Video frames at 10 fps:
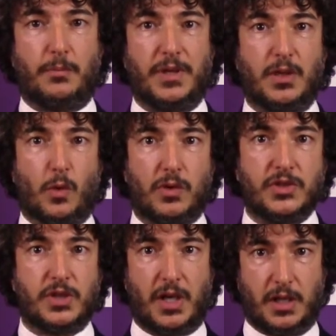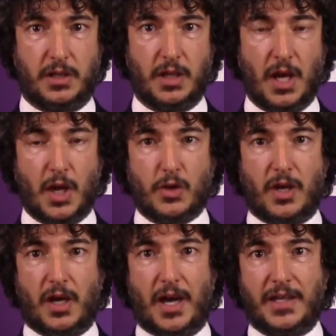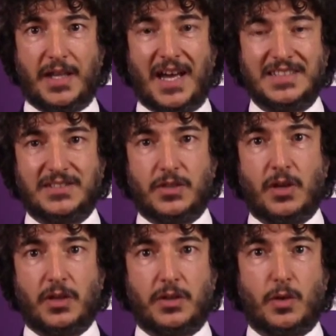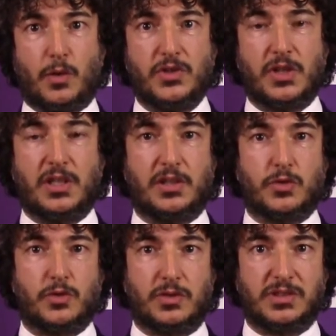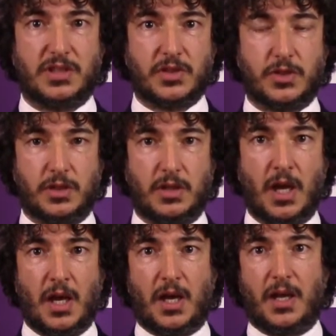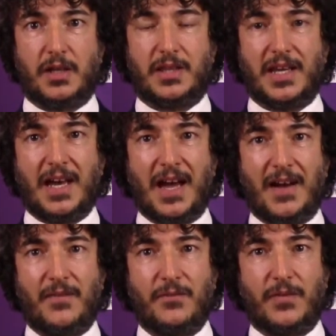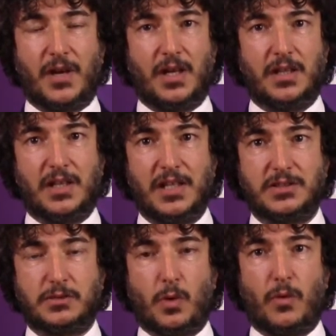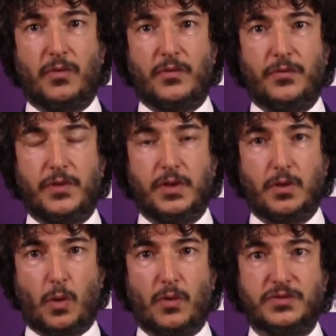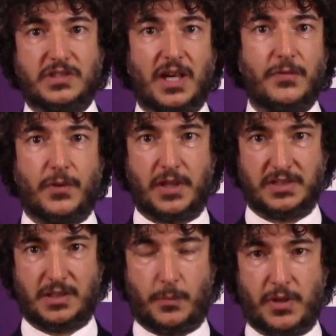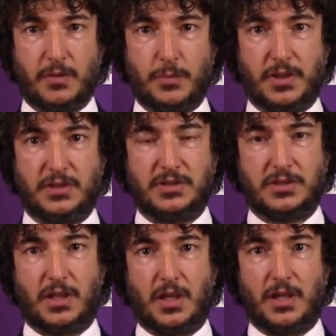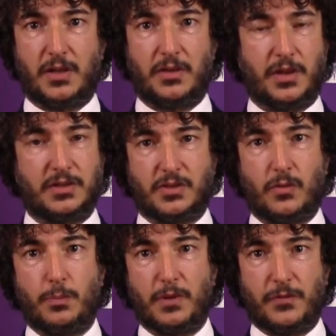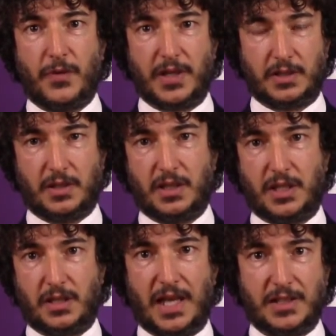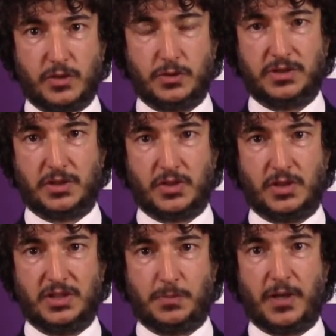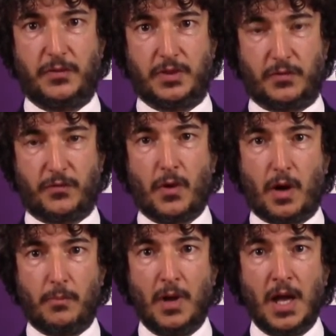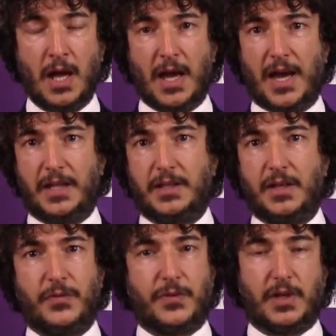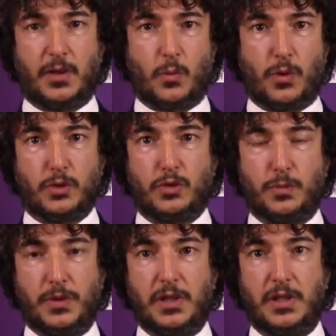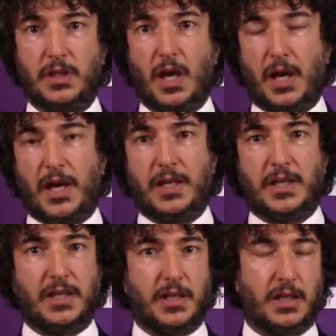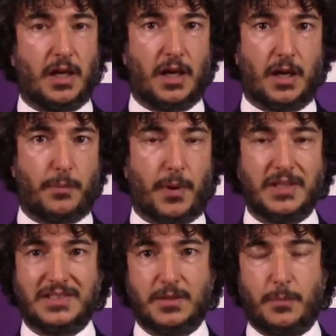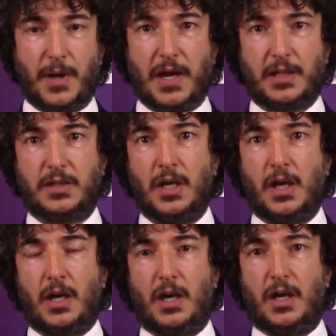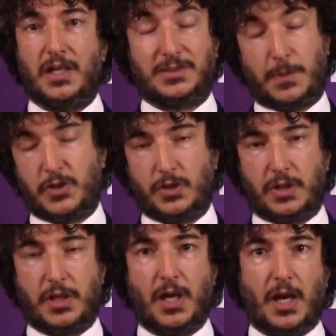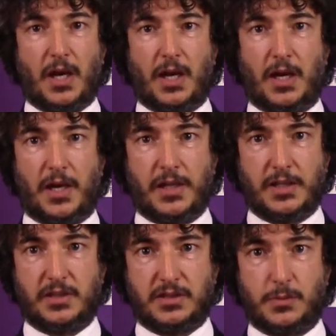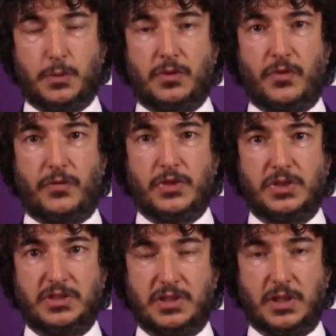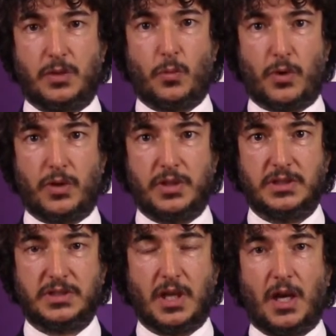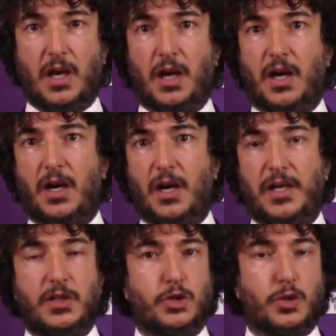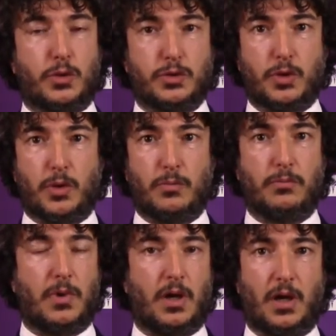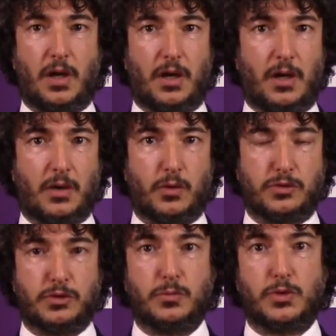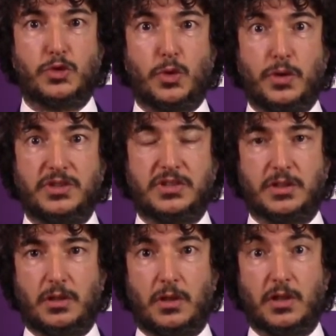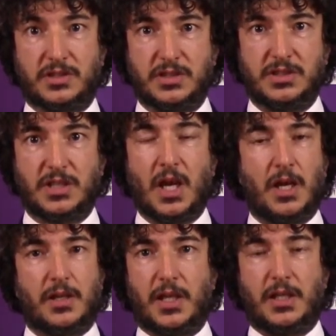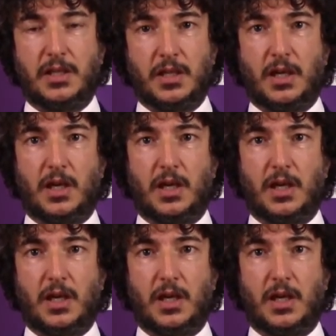being originated, and as they're not the originating jurisdiction, they have less of a fear of stifling something, because there's a ripple effect that jurisdiction is benefiting from, and if there were to be any price impact, especially any distributive efficiency worries, any short-term consumer choice losses, then